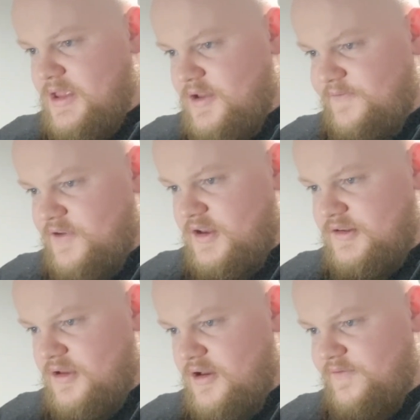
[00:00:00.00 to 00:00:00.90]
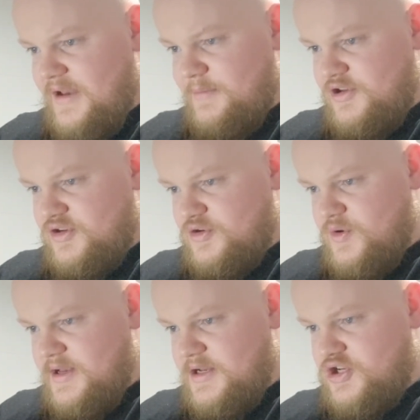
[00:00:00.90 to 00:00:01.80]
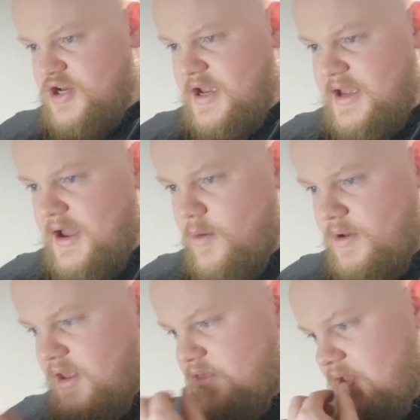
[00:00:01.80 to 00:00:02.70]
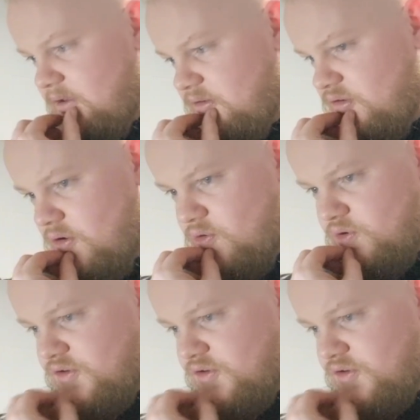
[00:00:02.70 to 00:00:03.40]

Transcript: first off, let me just quickly check how many things sold.